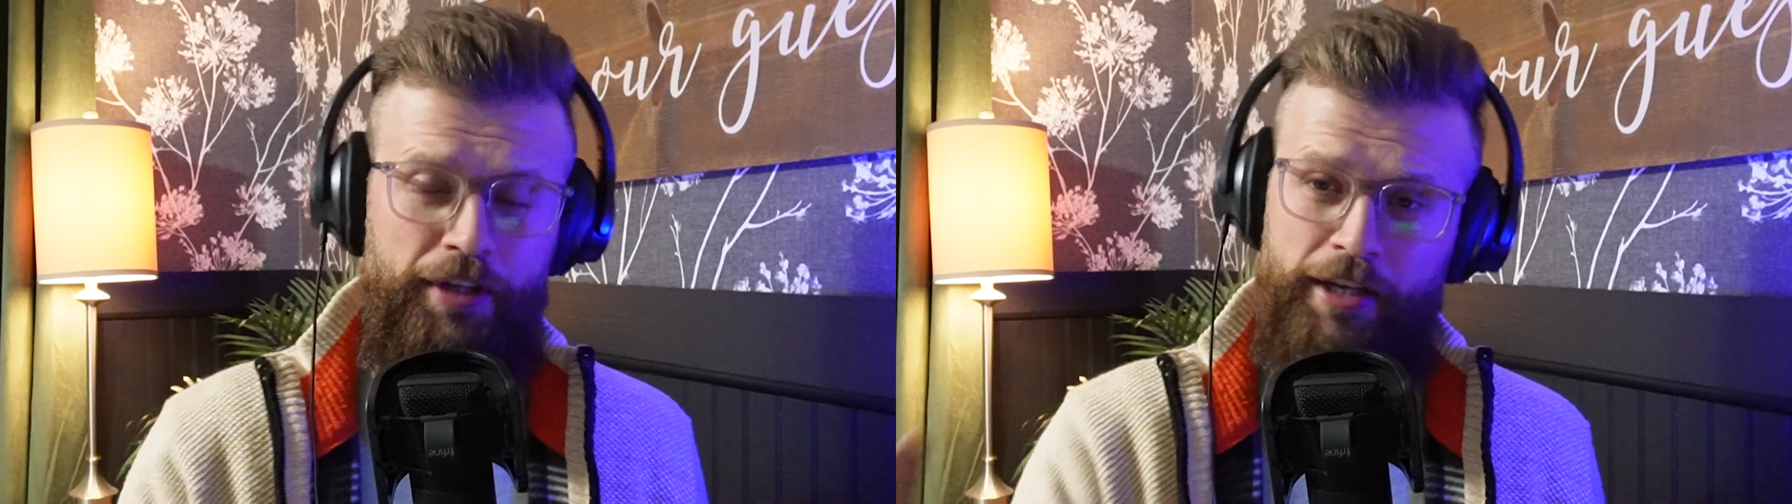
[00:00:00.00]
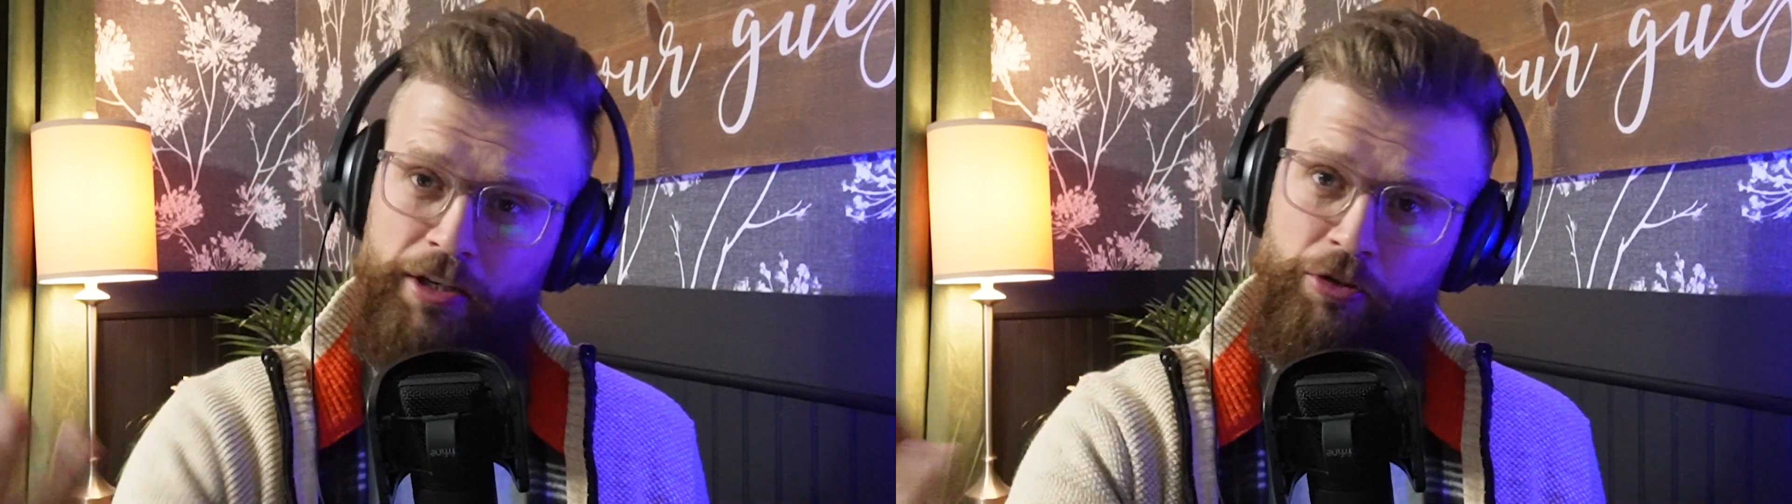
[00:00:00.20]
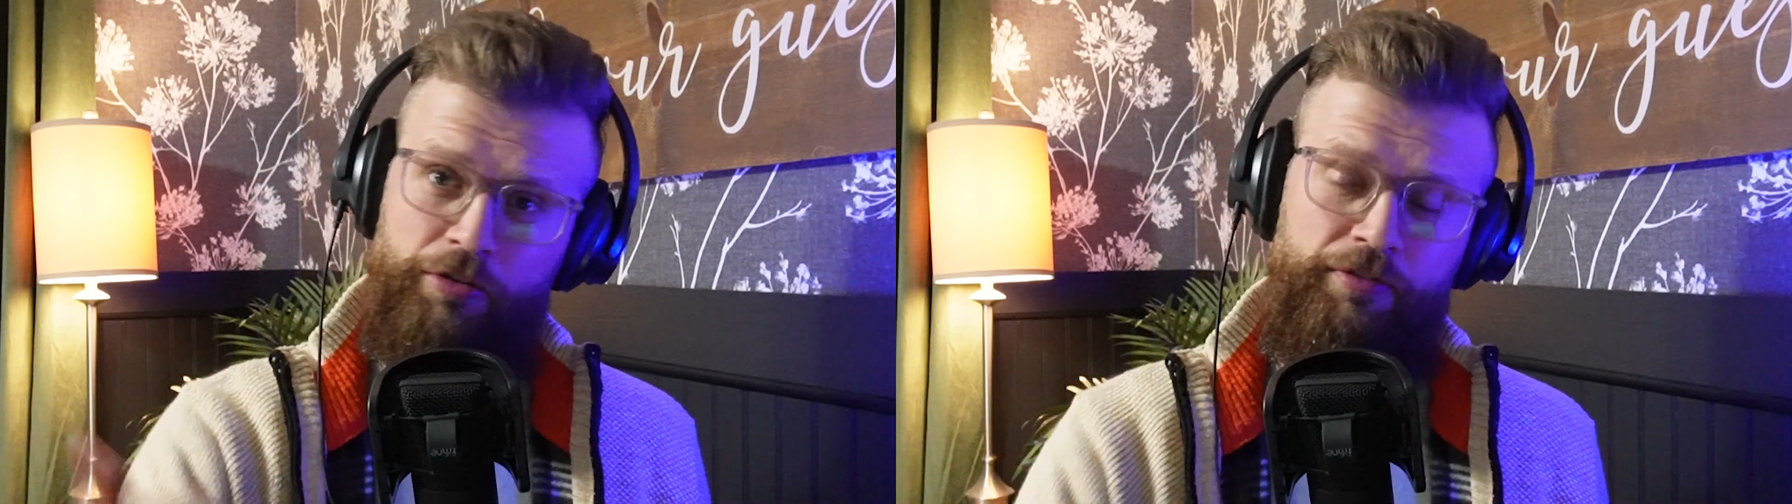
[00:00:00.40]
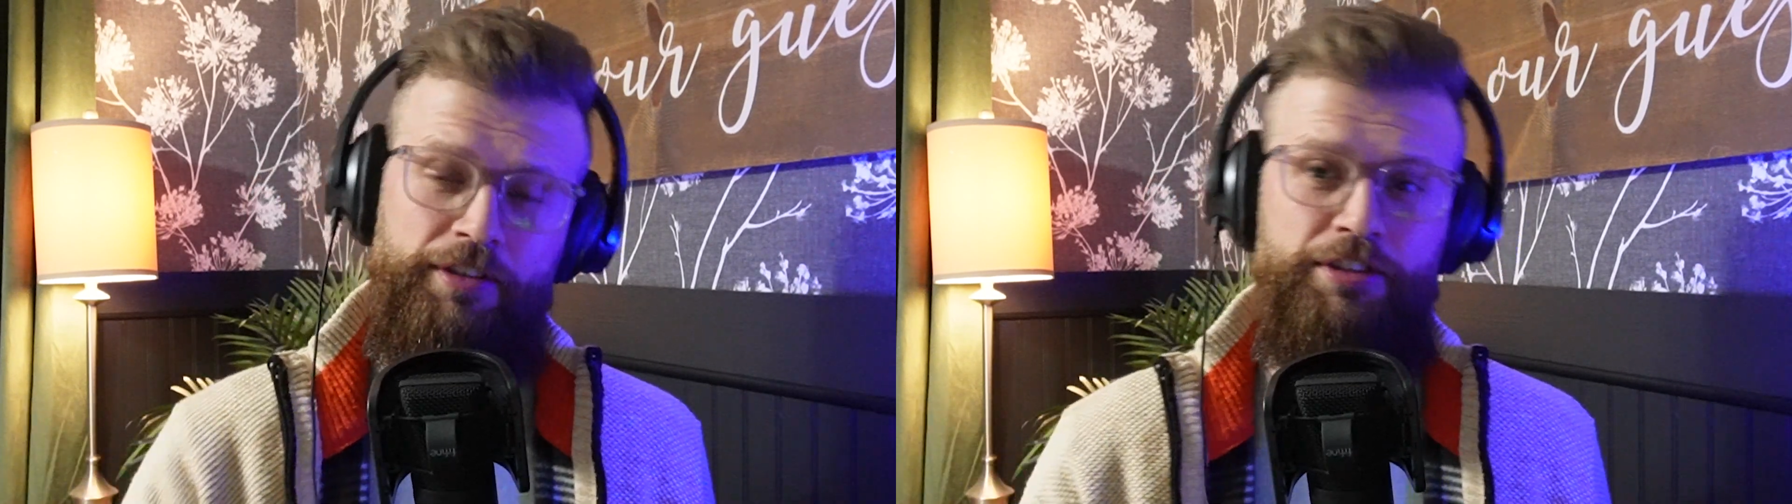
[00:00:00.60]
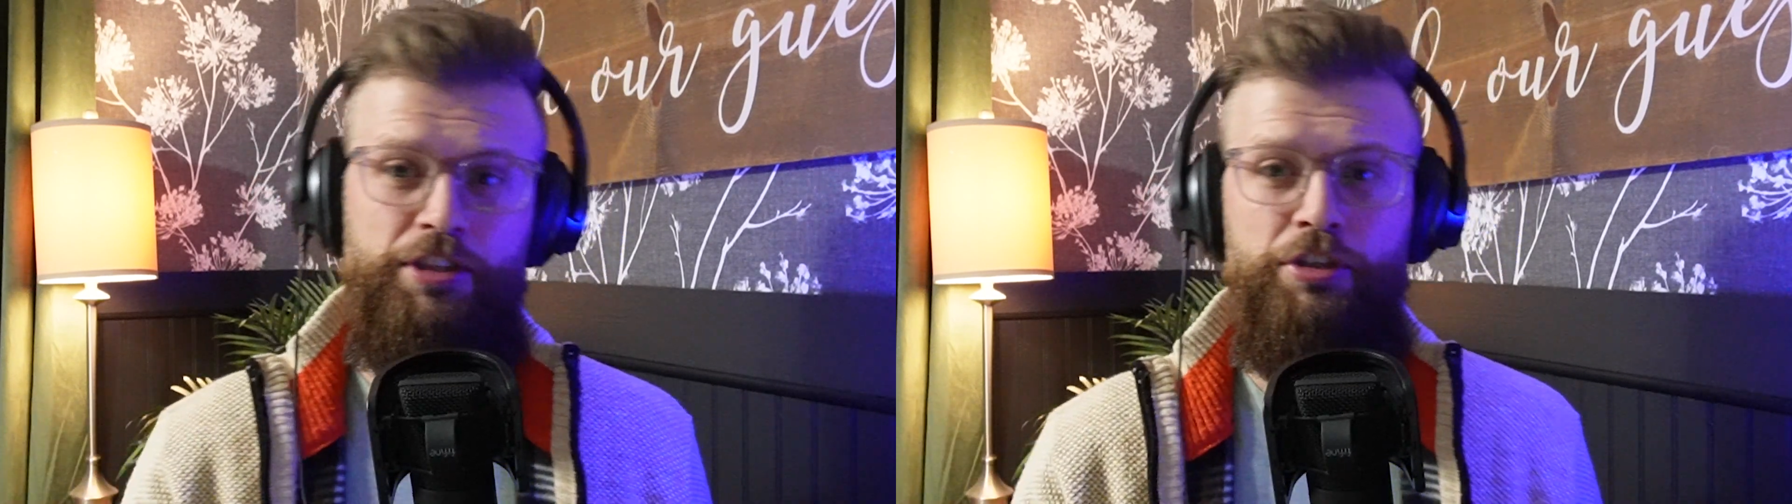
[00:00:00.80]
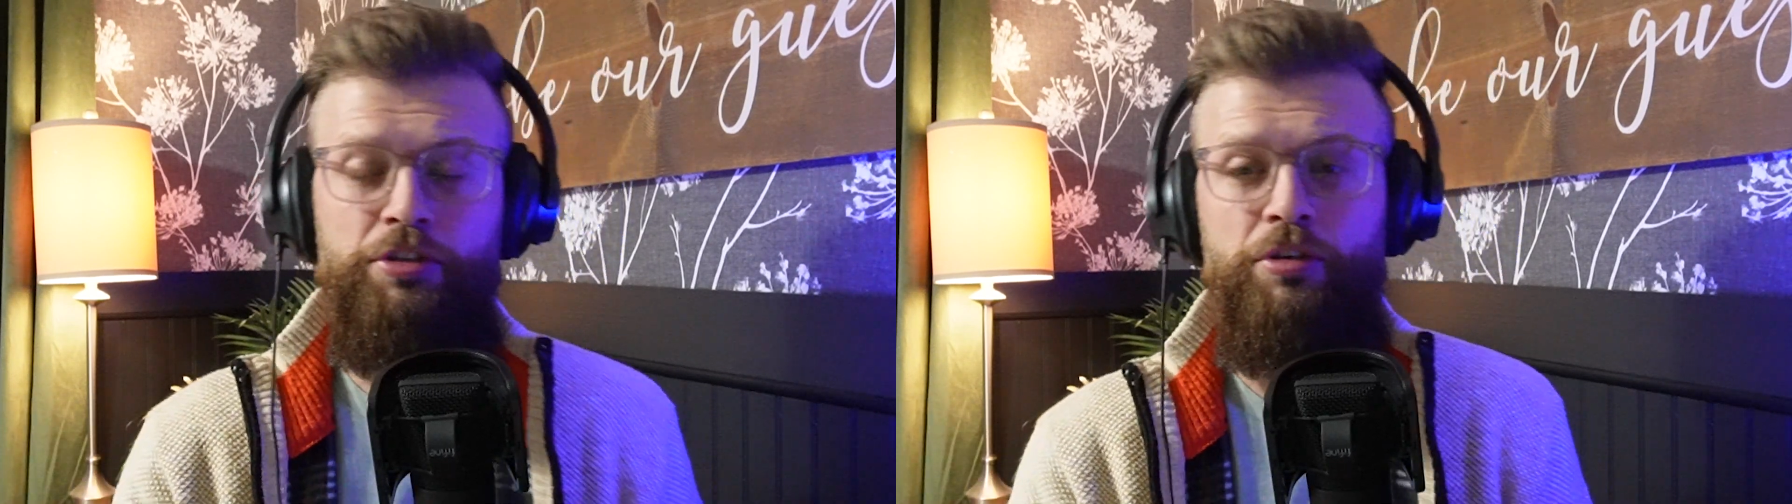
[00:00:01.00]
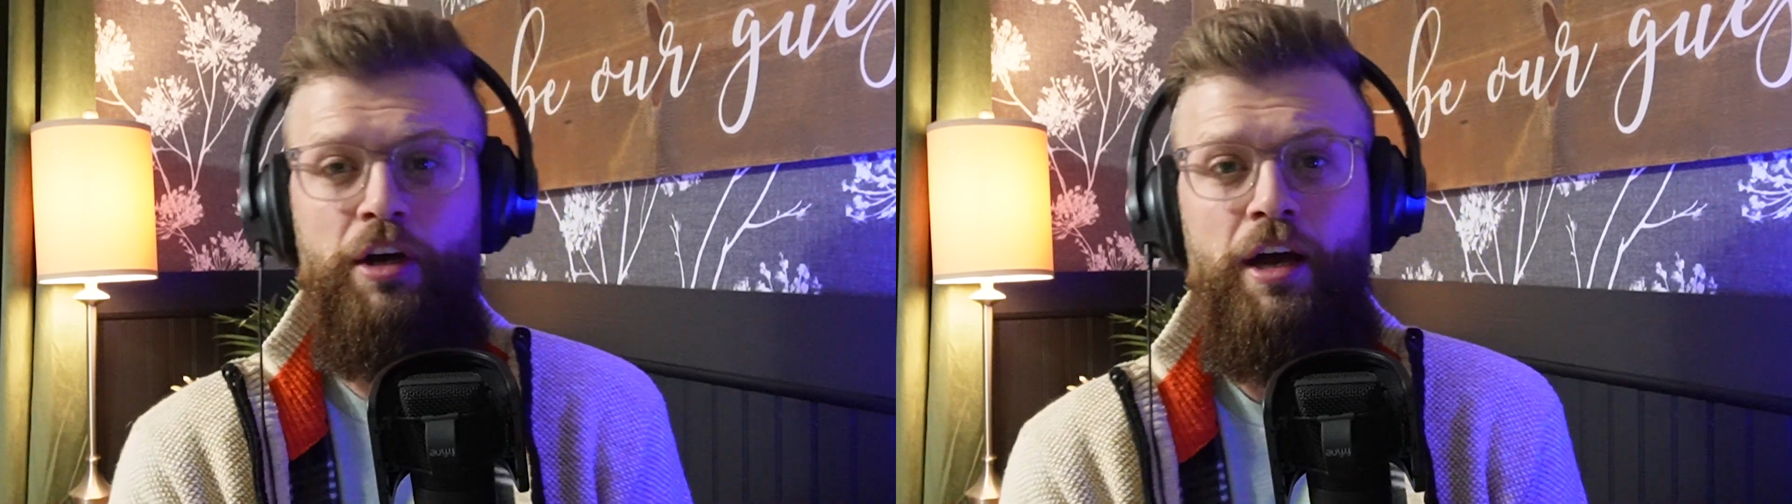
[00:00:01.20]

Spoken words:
Again, no offense to you.